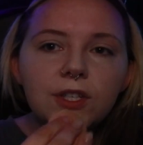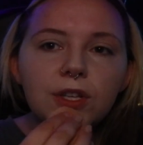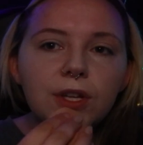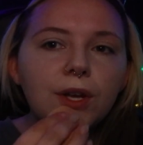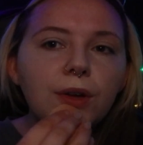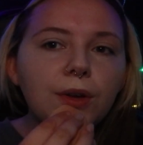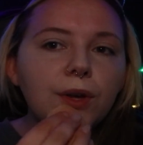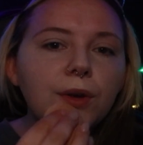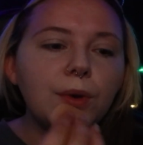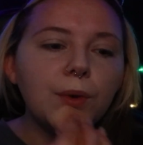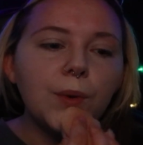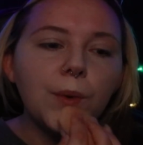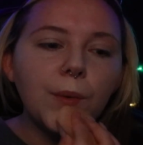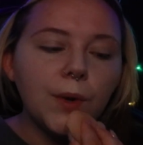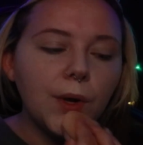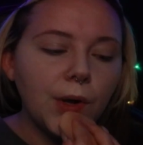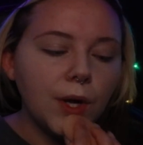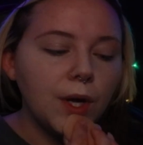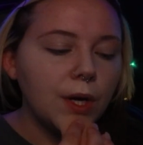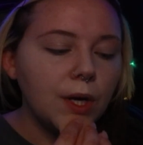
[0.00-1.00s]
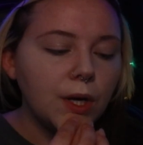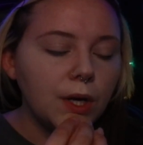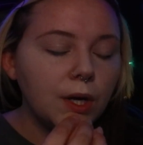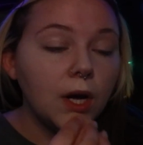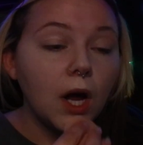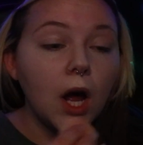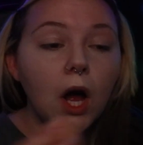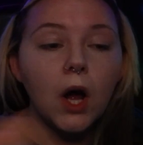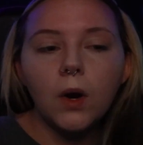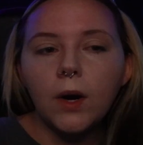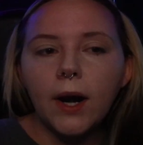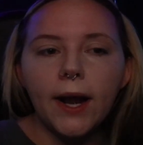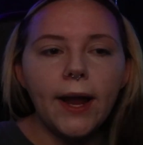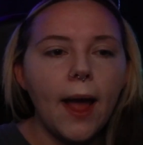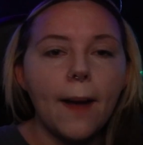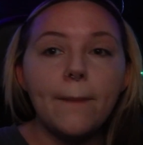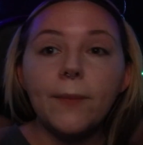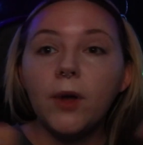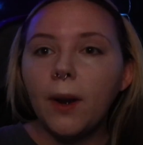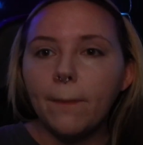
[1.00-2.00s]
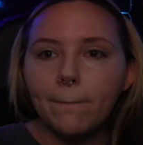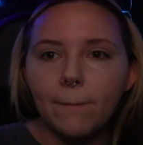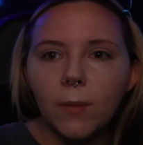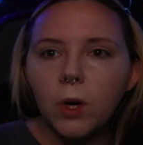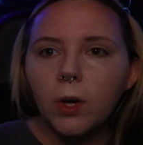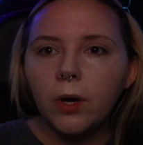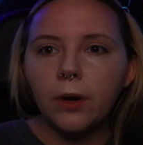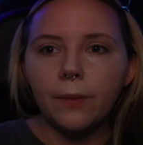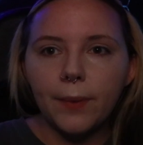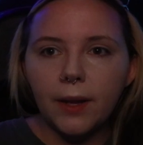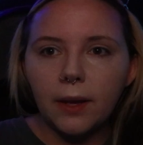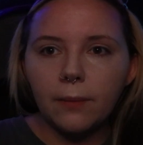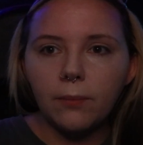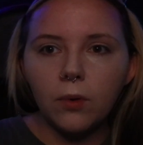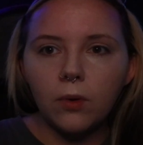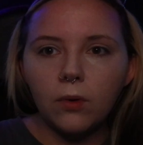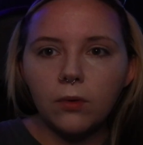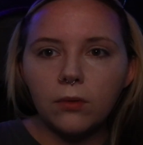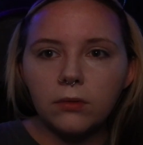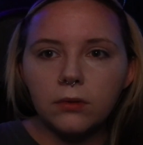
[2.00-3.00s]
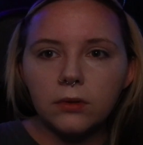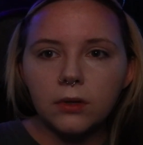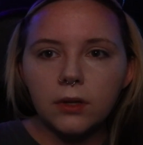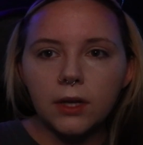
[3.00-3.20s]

to, alright, I'm gonna murder people.